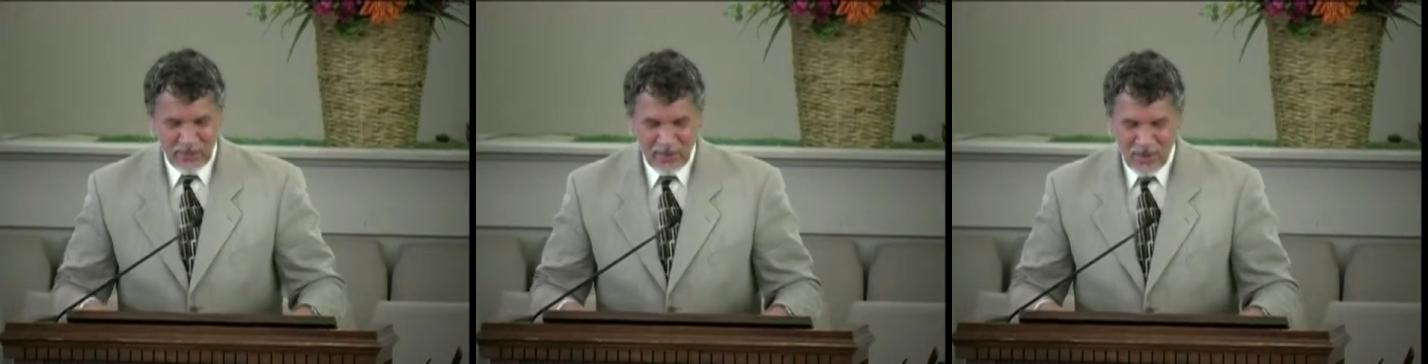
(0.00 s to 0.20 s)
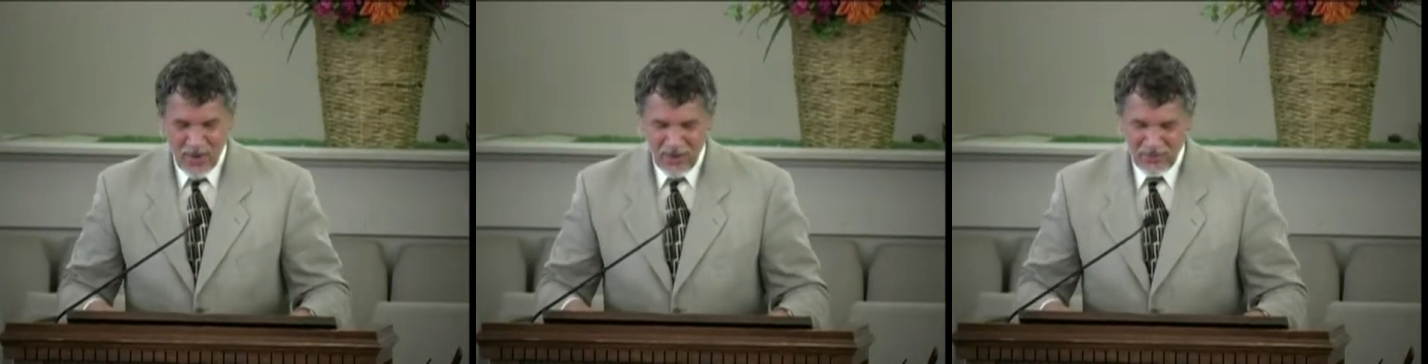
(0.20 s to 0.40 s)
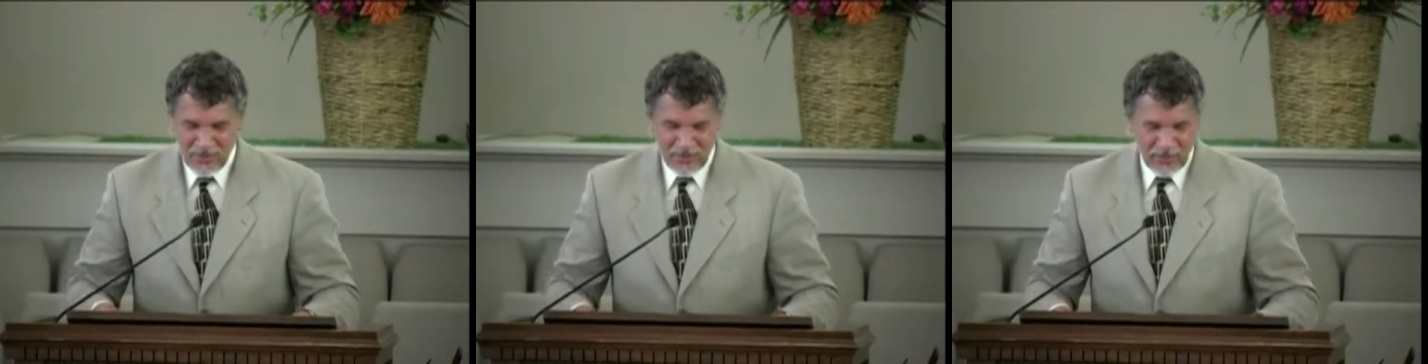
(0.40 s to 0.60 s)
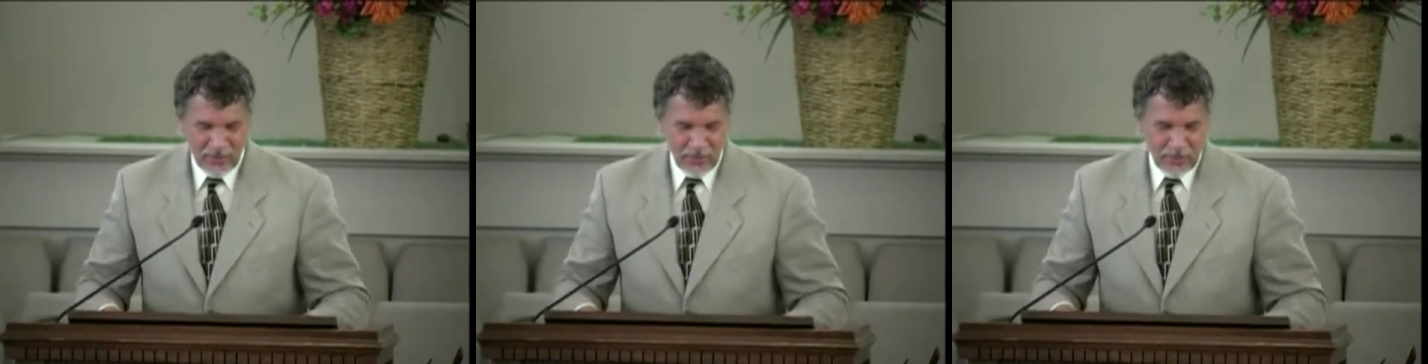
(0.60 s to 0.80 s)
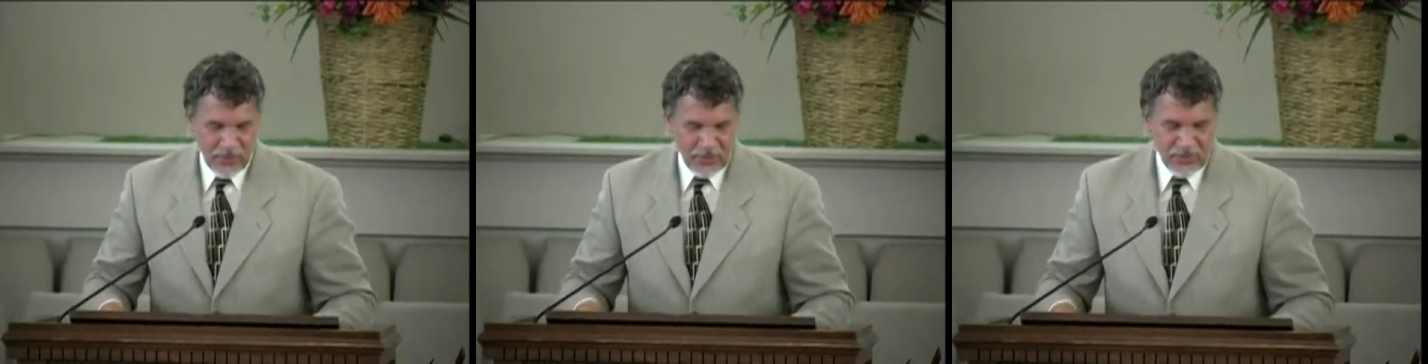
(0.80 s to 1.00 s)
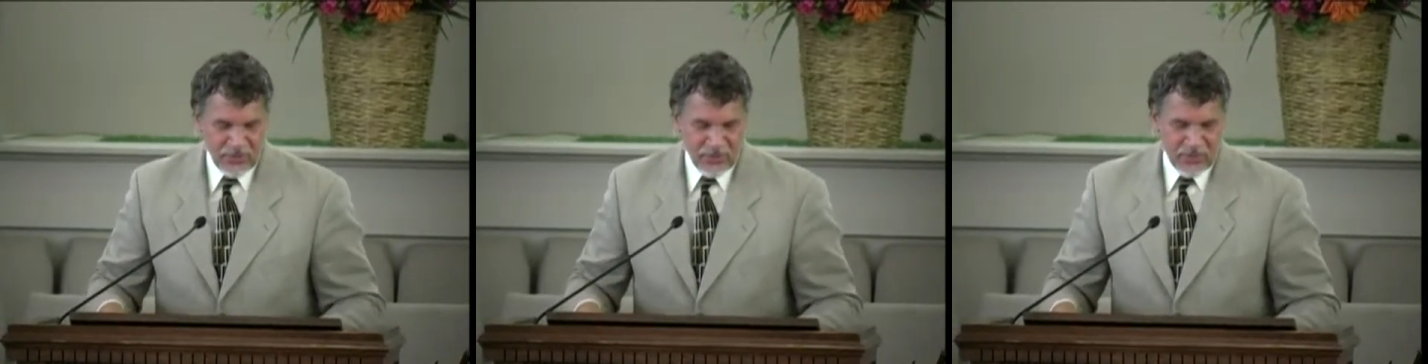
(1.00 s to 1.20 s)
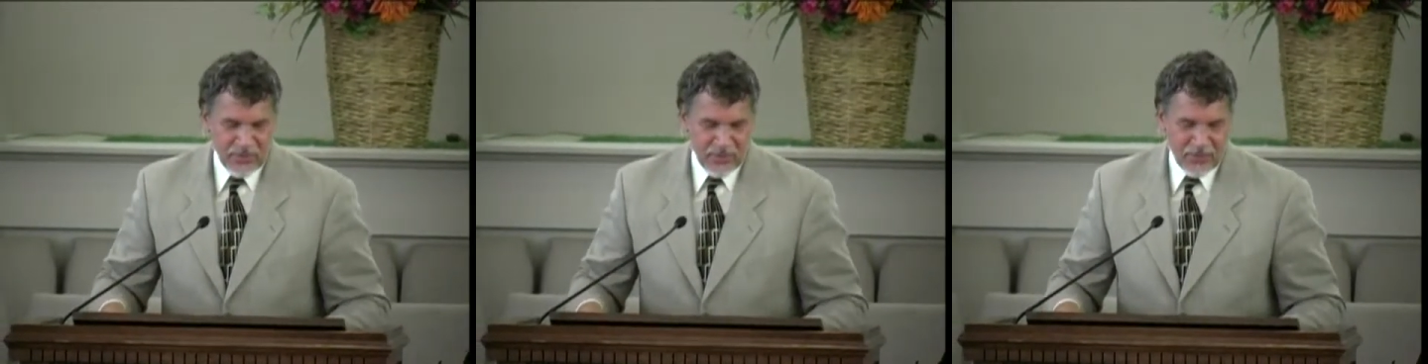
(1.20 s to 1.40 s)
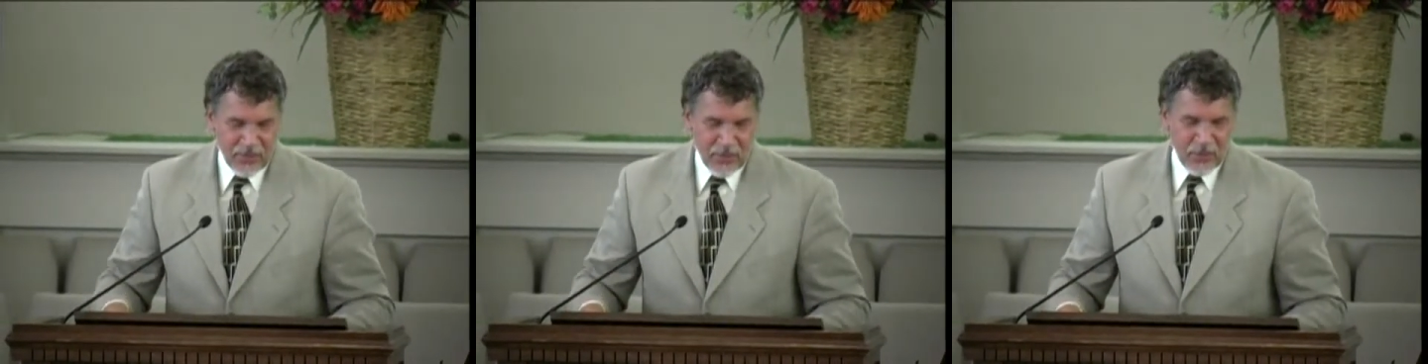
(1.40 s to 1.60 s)
but also the presence
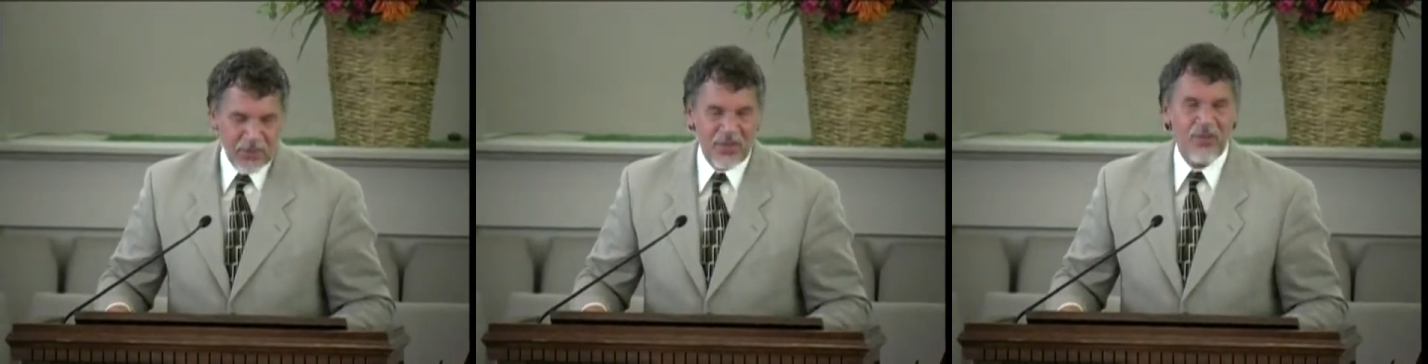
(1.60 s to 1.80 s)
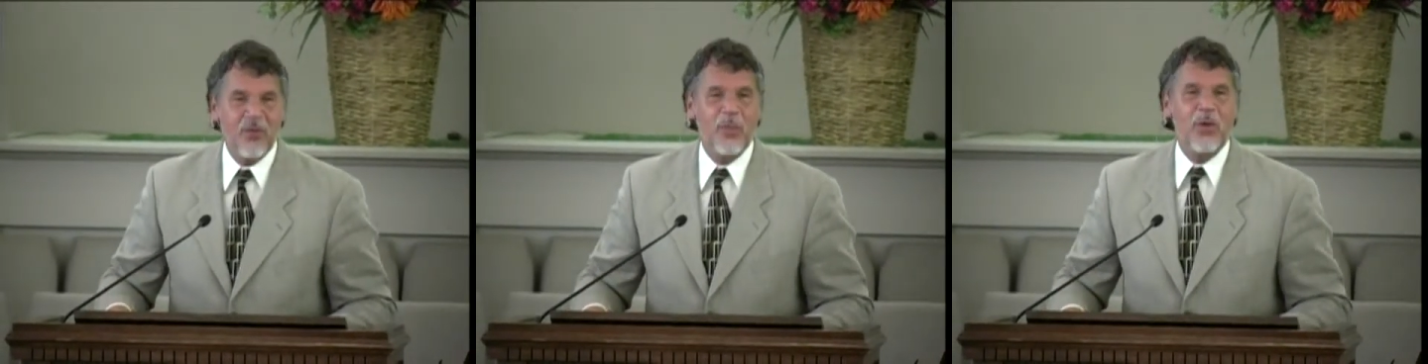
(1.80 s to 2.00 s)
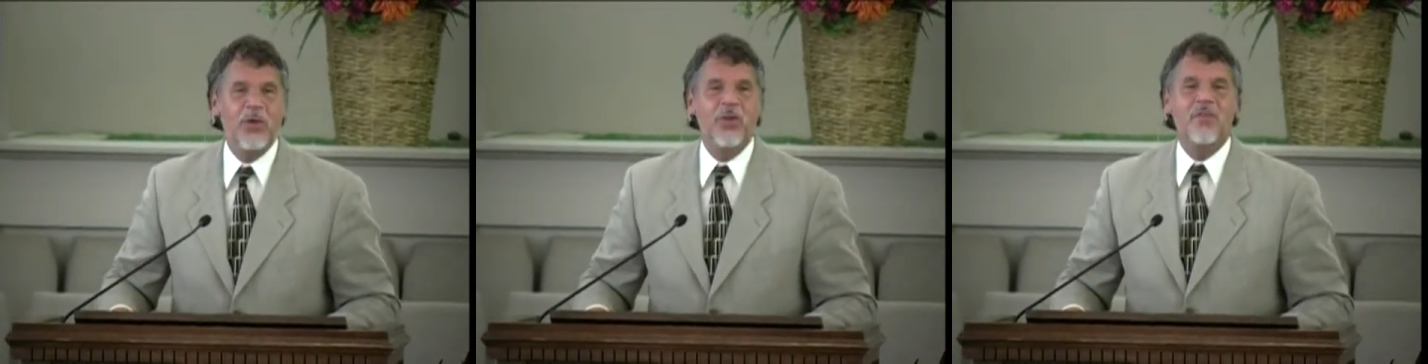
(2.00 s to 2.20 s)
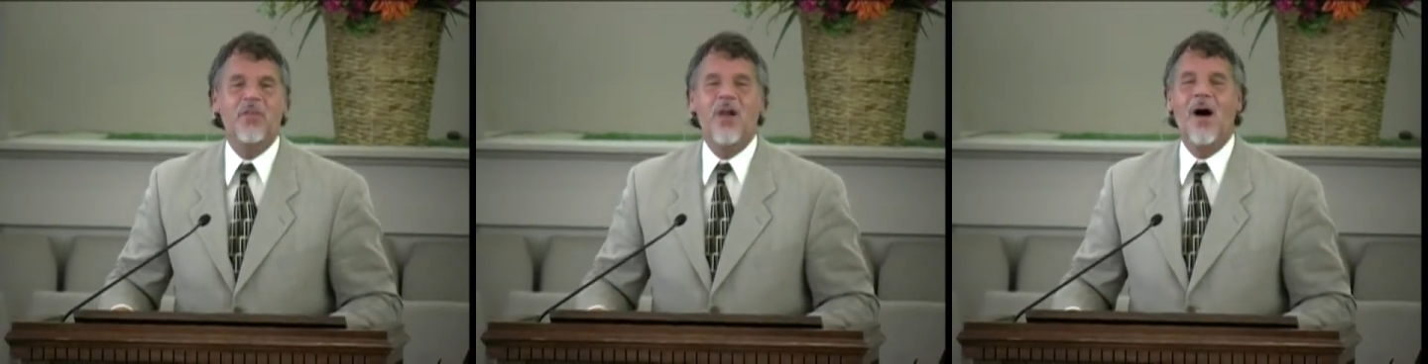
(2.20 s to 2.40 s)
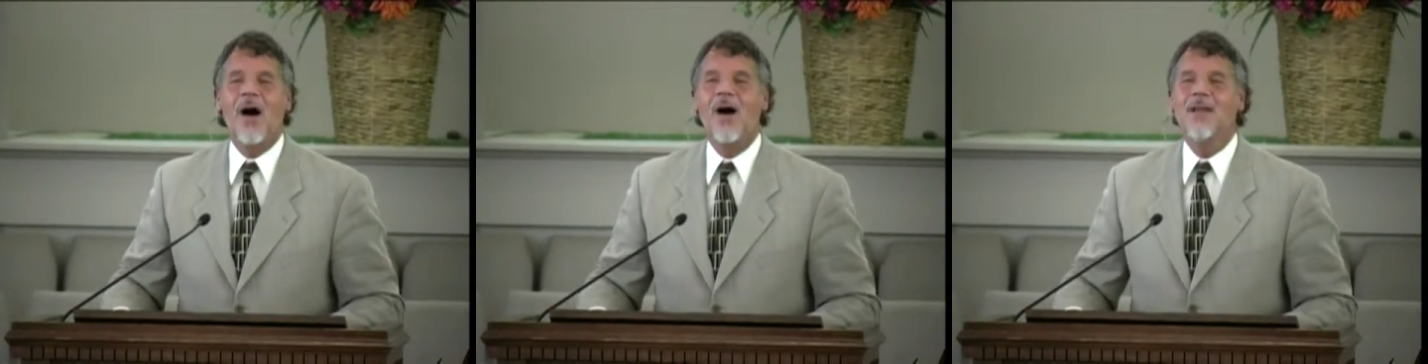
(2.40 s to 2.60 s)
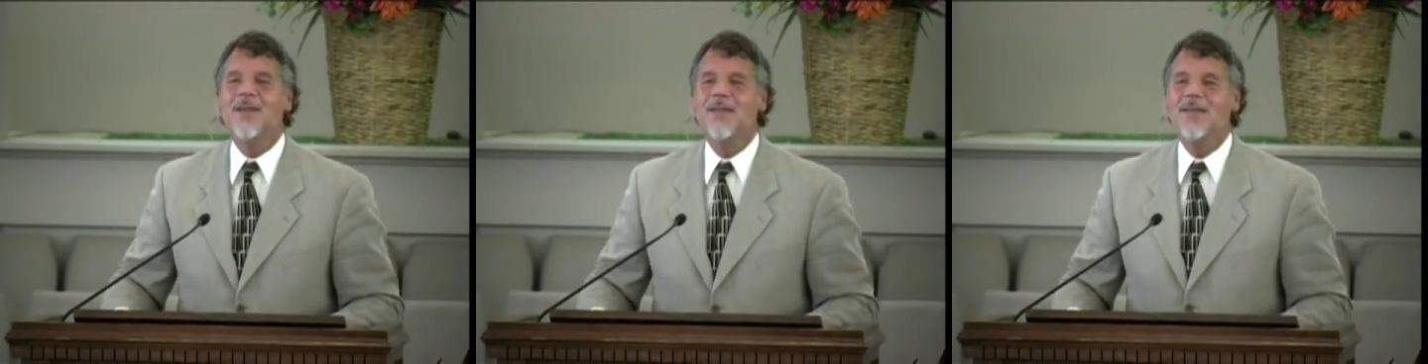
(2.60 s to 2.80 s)
of the Holy Spirit of God.